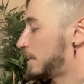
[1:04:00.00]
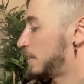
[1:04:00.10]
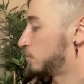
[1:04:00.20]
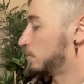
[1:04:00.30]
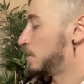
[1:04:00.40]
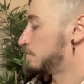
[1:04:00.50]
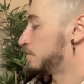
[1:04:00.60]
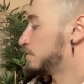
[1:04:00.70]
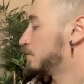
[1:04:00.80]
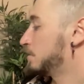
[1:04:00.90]
and I don't
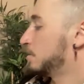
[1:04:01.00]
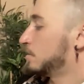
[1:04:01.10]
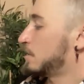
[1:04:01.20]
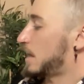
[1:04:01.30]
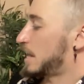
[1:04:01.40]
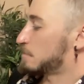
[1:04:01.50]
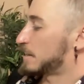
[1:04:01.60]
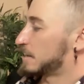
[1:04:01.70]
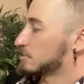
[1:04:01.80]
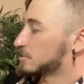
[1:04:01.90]
love
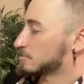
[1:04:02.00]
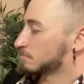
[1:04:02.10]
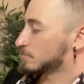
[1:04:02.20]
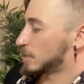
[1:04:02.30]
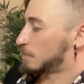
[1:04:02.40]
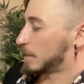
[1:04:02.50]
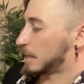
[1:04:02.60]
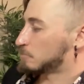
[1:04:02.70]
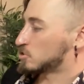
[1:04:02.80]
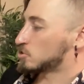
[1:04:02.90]
anybody else. I'm
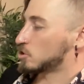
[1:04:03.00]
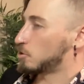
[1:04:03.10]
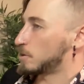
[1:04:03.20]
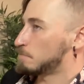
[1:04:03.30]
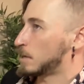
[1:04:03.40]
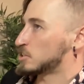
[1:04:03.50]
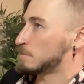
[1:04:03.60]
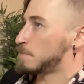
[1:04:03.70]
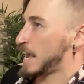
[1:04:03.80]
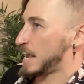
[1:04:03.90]
like, I'm so much
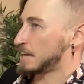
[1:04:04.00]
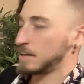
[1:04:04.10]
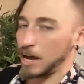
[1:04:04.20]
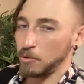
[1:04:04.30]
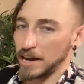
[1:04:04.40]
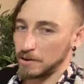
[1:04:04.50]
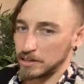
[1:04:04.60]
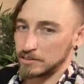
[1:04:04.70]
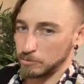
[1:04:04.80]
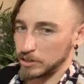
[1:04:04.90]
in pain. I want
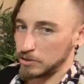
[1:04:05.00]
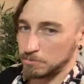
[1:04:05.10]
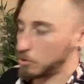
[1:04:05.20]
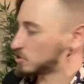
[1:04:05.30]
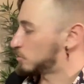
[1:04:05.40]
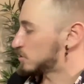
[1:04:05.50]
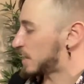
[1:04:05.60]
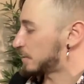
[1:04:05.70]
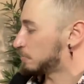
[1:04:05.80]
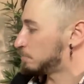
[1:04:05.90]
out. It's when you're more
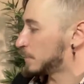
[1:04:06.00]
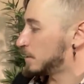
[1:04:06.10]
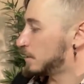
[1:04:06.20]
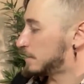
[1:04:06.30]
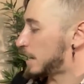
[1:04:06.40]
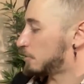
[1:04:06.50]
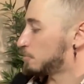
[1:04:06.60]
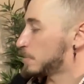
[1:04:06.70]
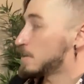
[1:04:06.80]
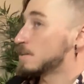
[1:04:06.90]
suicidal.
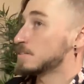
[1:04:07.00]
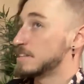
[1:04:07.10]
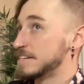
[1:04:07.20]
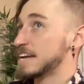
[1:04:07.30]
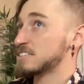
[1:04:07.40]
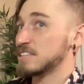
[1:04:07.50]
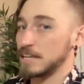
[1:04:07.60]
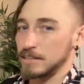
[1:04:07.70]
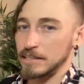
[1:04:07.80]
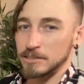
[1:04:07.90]
Now, the next
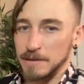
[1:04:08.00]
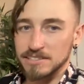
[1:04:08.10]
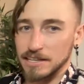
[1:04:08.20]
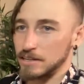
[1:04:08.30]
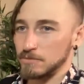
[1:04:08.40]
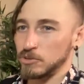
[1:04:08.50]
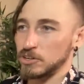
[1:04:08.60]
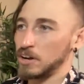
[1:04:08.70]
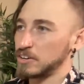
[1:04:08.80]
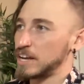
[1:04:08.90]
thing, it's basically like when
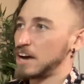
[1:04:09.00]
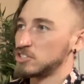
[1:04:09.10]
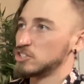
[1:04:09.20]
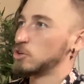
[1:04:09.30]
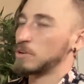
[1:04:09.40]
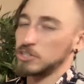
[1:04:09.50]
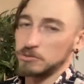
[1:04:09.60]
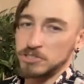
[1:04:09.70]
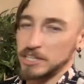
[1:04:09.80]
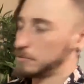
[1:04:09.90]
you're on your couch and you don't want to
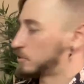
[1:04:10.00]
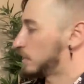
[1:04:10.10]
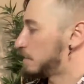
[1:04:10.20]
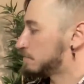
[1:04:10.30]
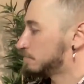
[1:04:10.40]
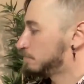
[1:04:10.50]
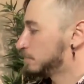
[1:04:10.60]
do shit with your life.